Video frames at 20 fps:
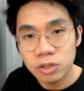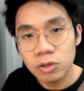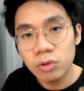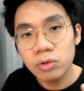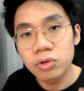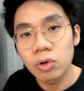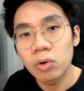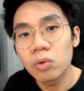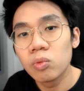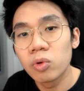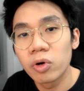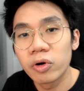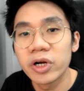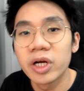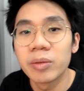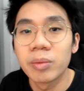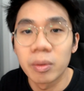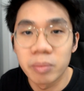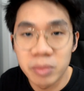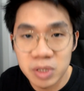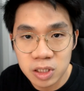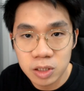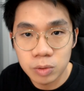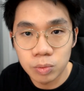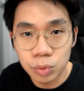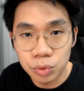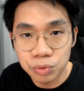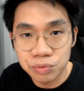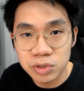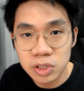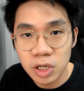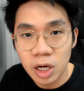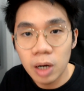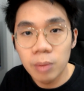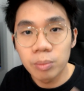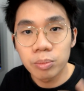So don't worry about missing moves.